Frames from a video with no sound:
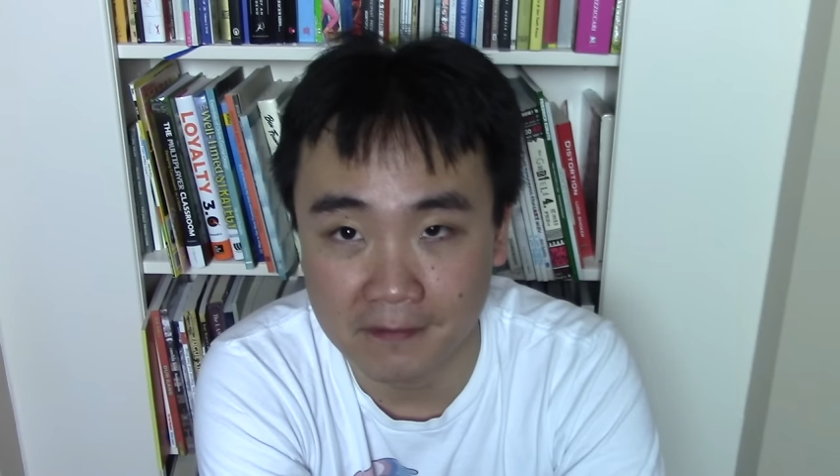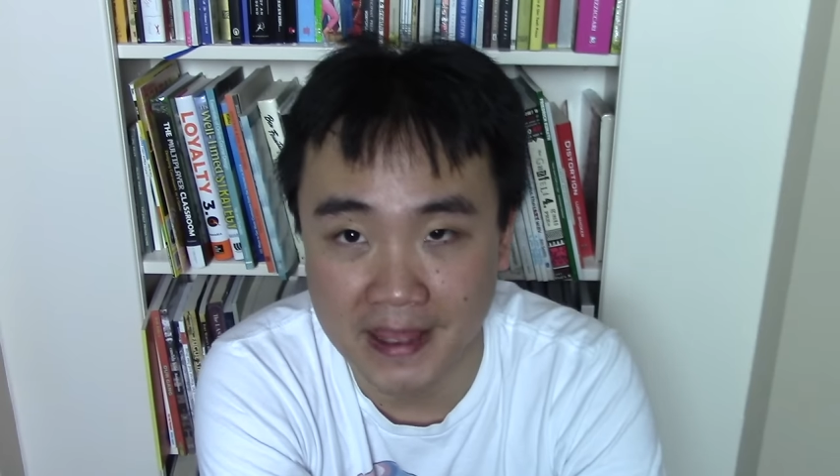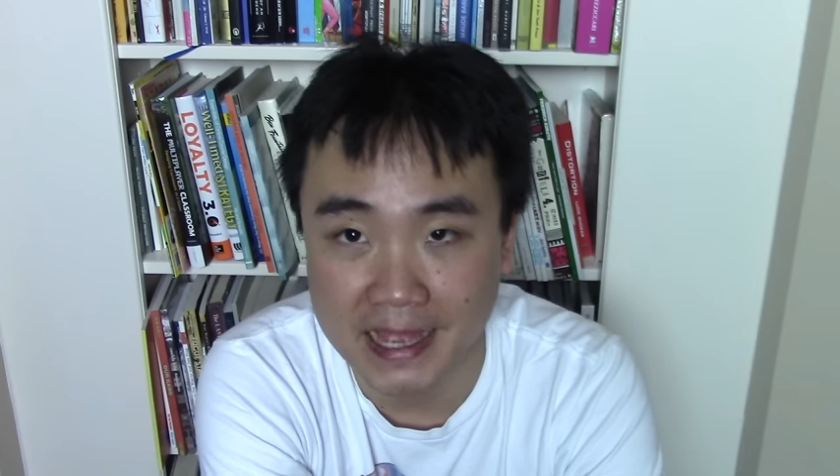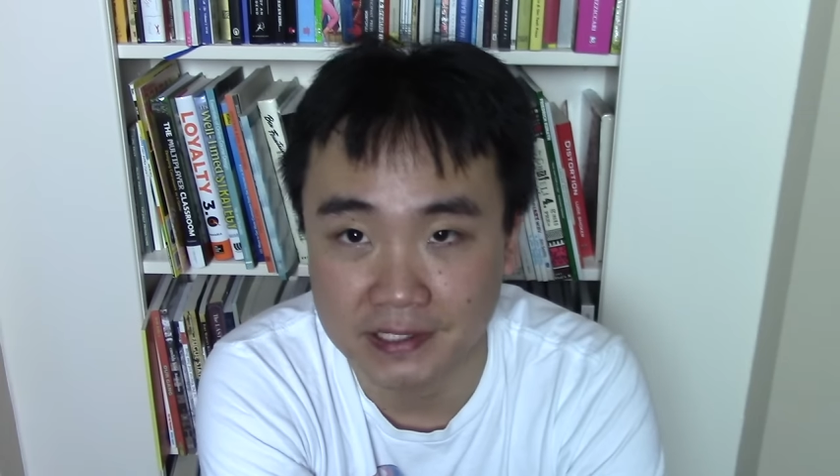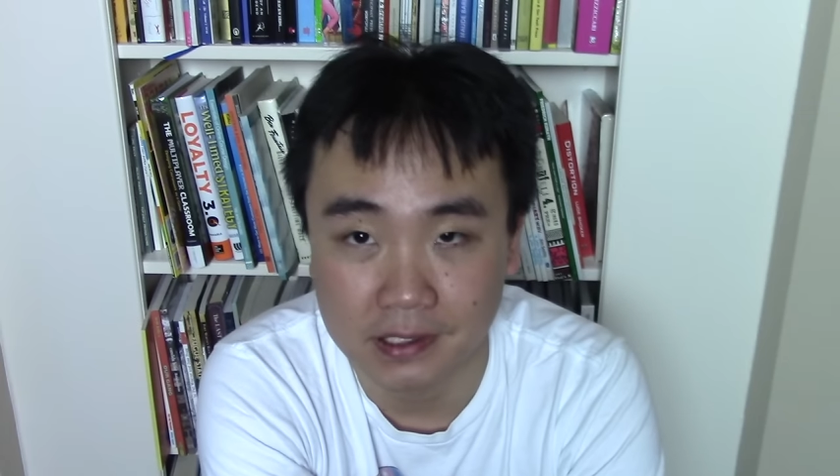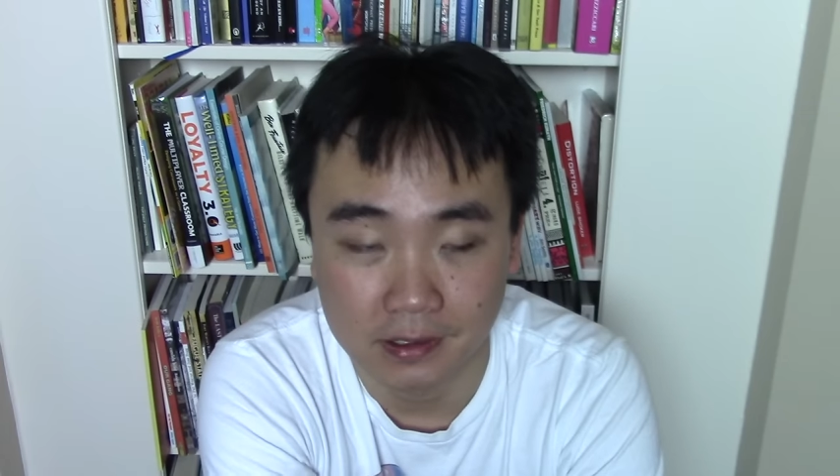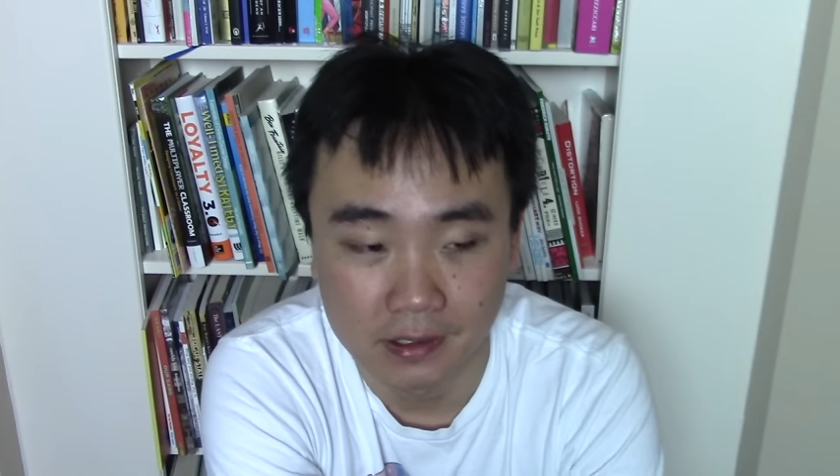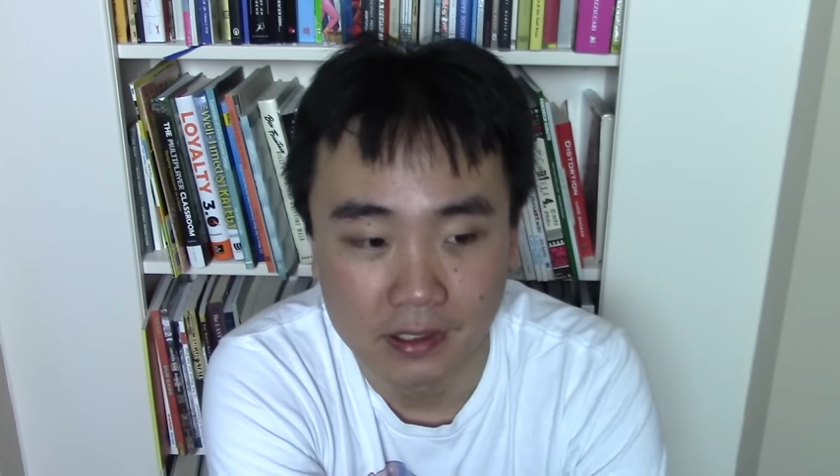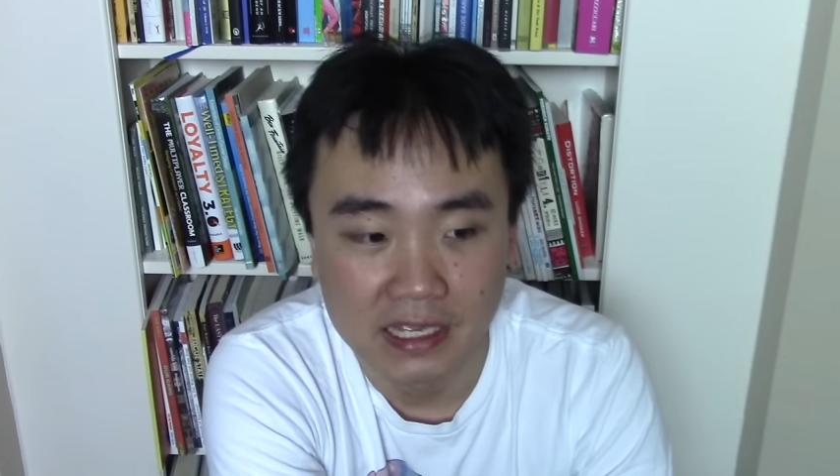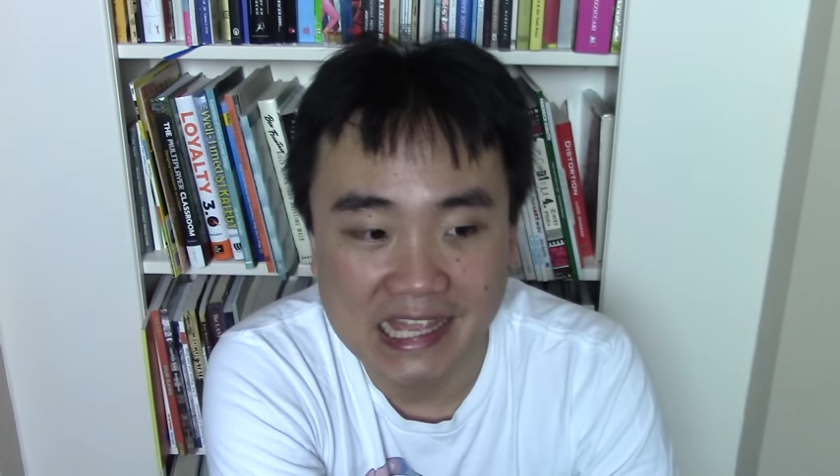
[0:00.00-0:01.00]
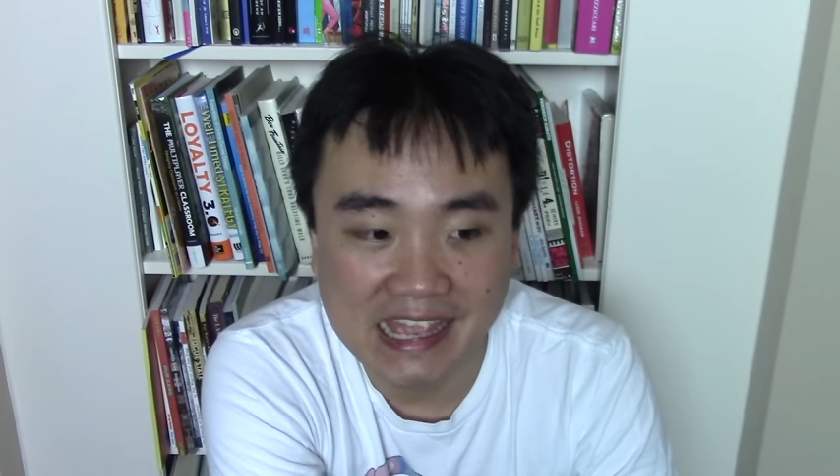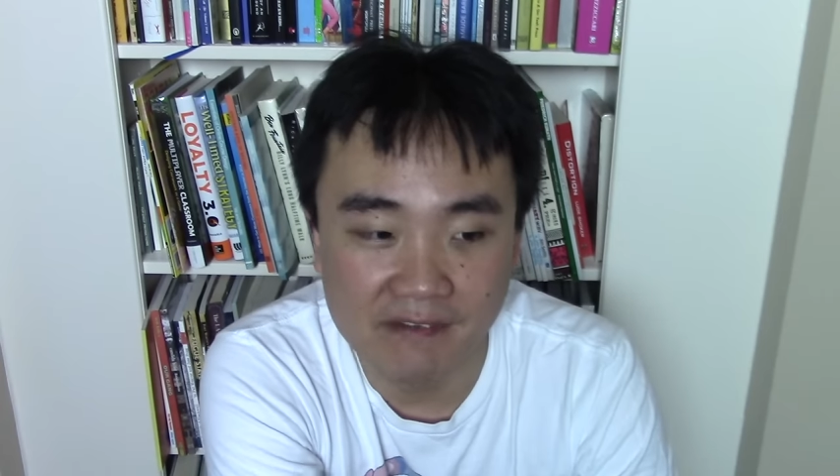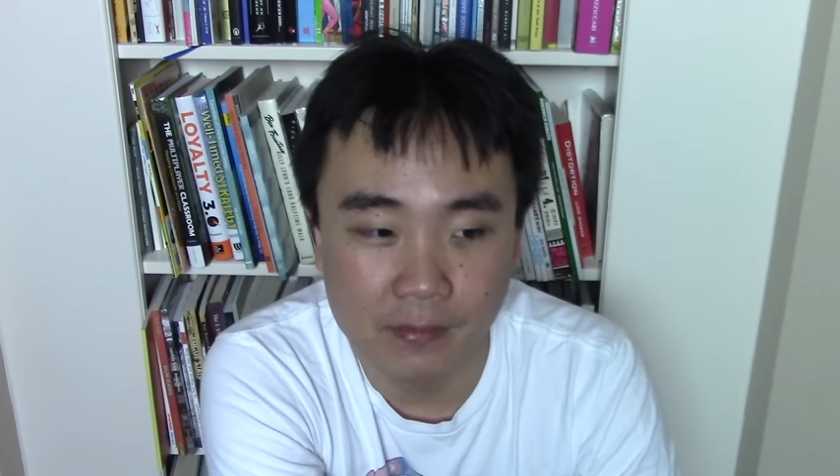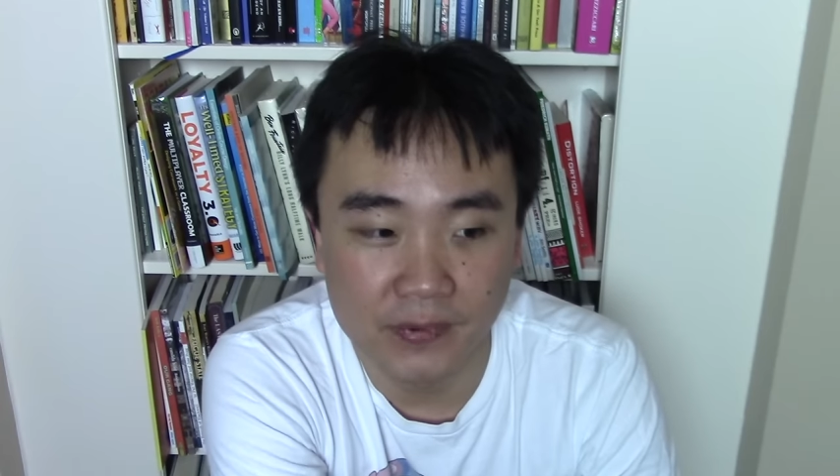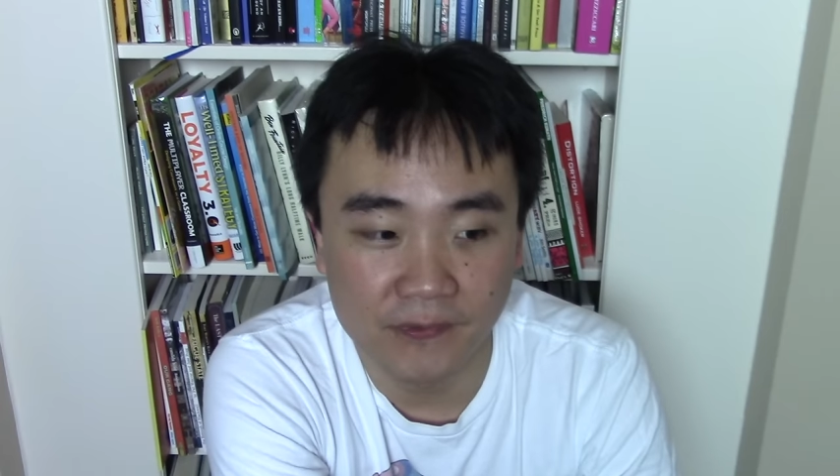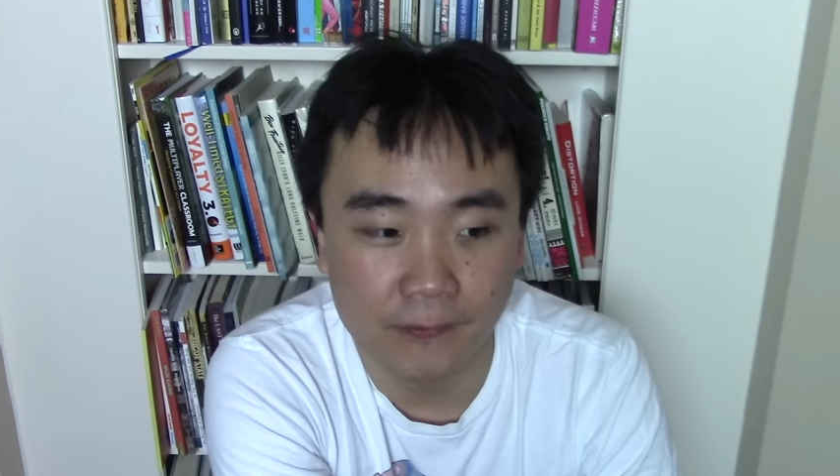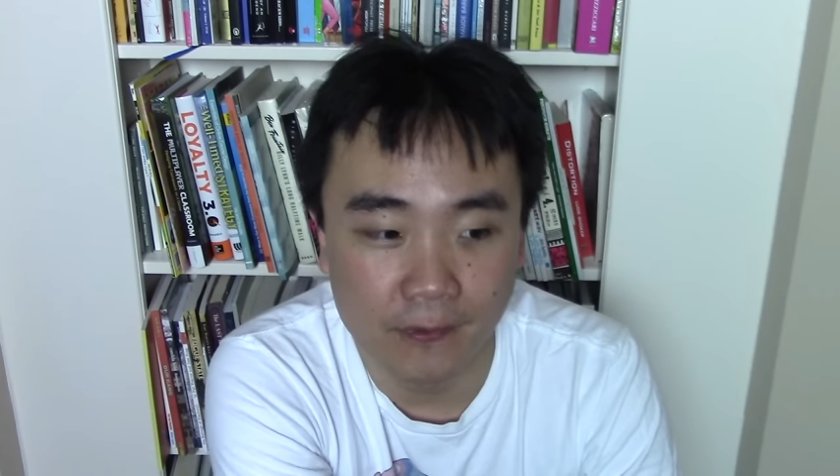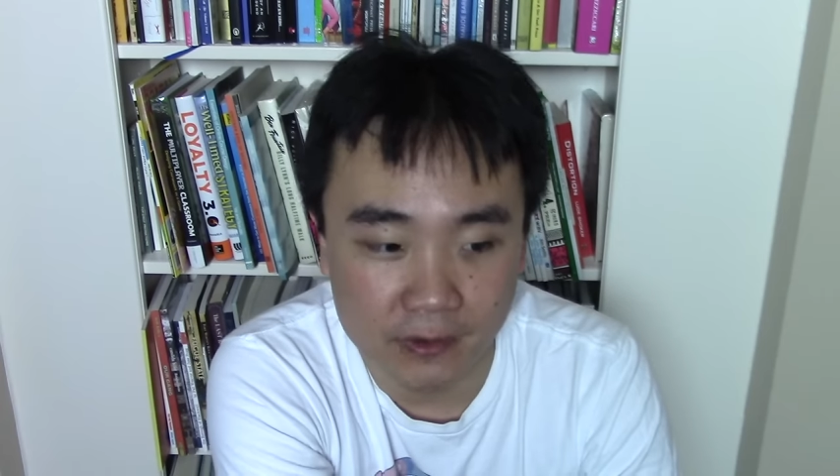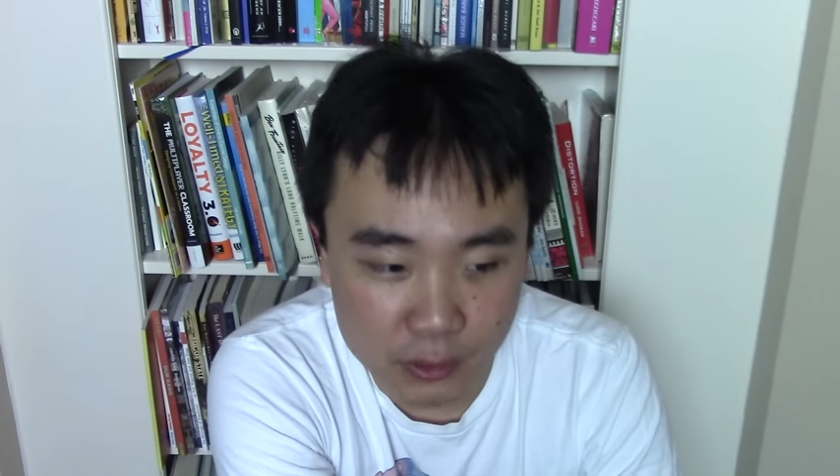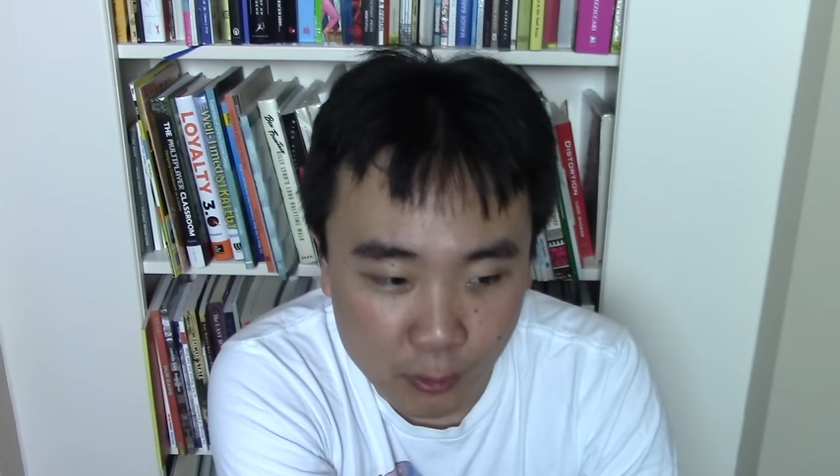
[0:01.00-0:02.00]
fast, even
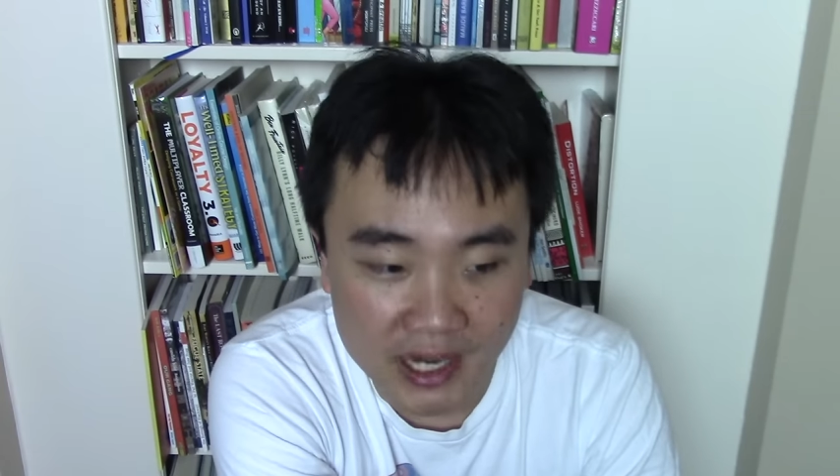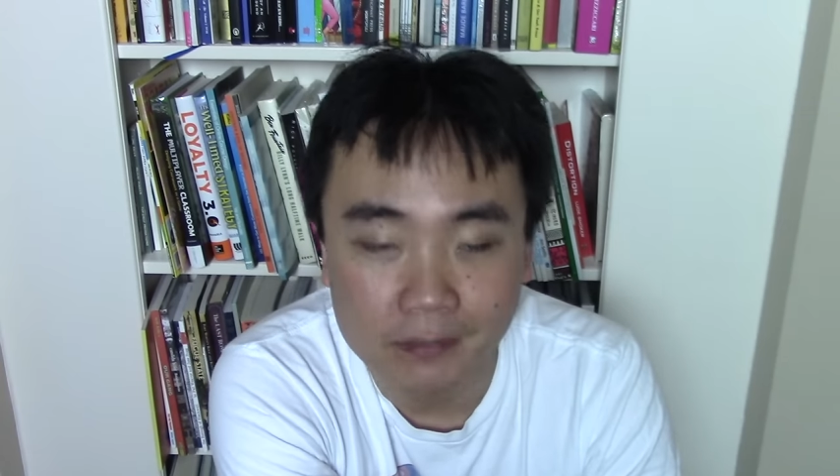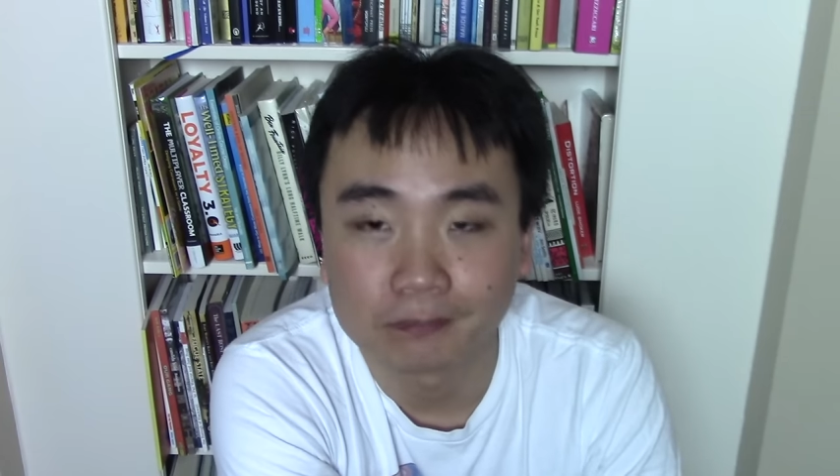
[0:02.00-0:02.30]
before a twin.